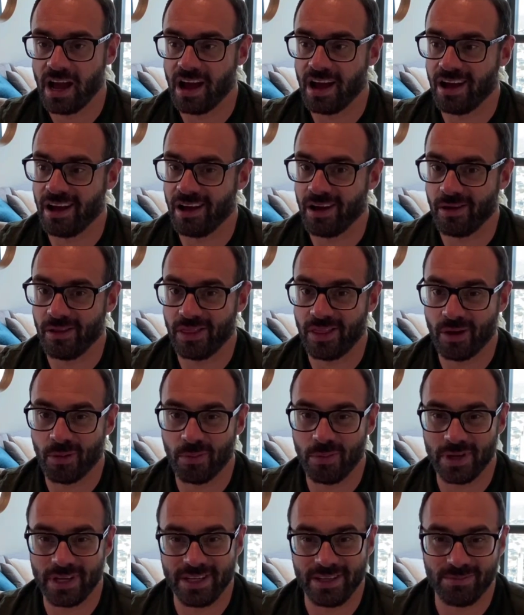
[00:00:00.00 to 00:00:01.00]

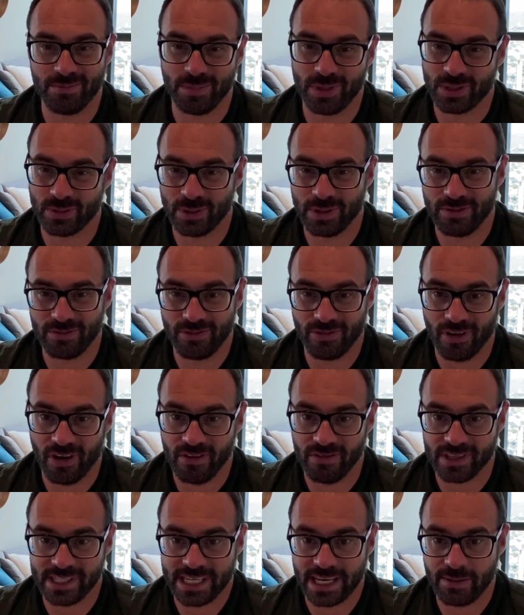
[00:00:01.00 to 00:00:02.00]
They'll be between
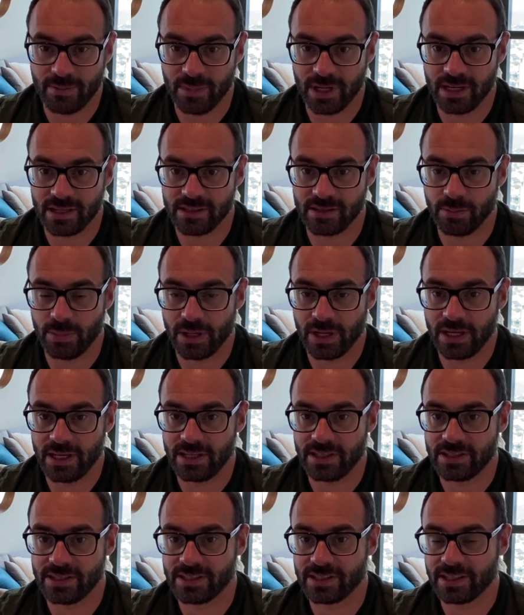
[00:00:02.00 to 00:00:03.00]
5 and 10 minutes a
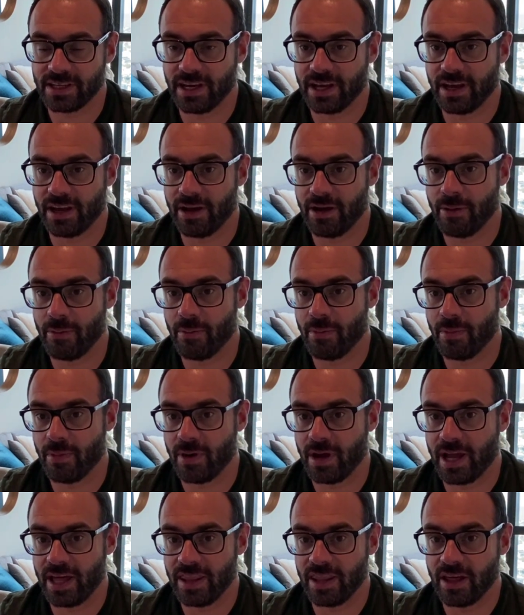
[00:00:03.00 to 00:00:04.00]
piece,
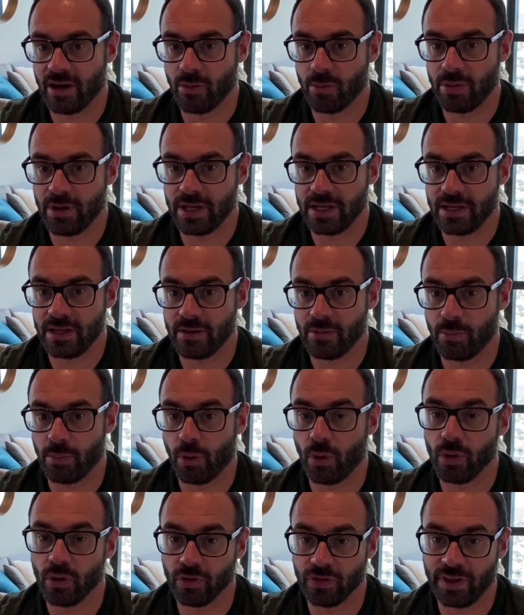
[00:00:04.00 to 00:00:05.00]
and they'll be
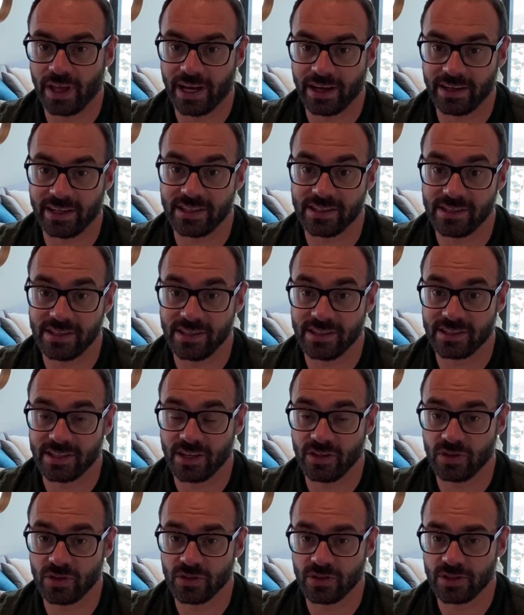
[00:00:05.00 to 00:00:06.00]
boiled down into the
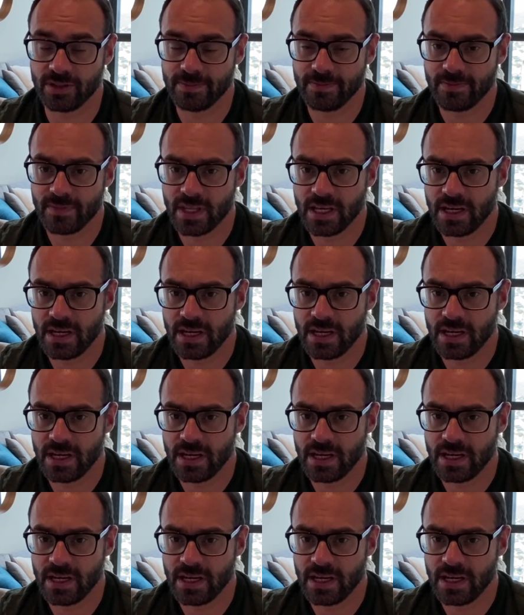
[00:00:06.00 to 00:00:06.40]
essentials.